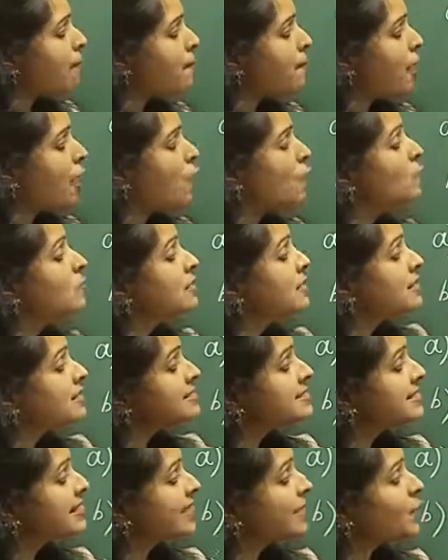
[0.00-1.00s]
above
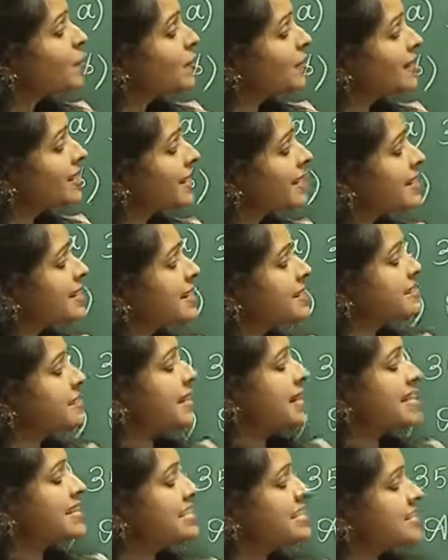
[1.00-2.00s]
0 degrees
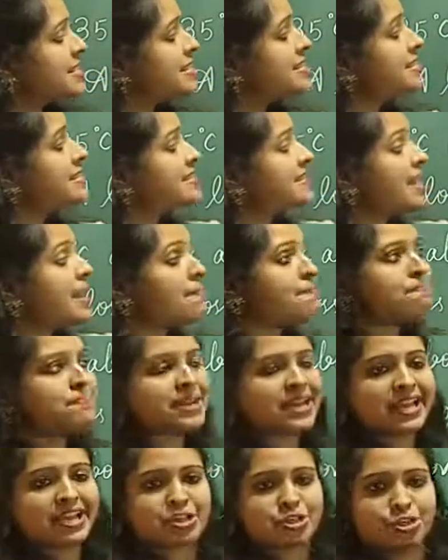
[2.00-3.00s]
Celsius
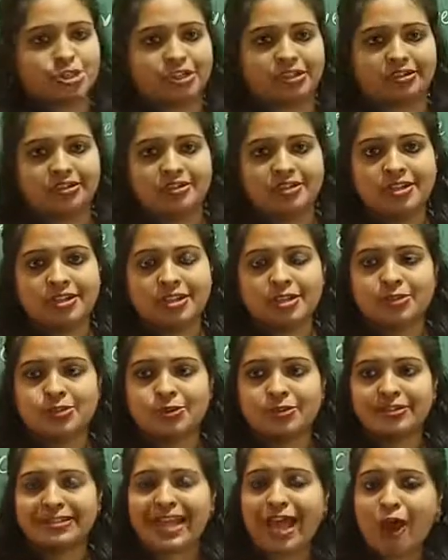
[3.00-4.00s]
temperature.
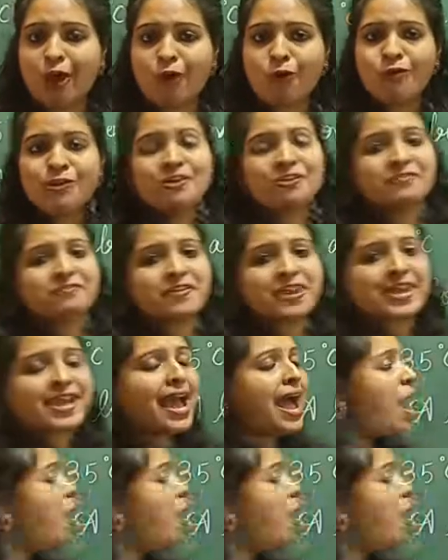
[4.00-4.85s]
So now we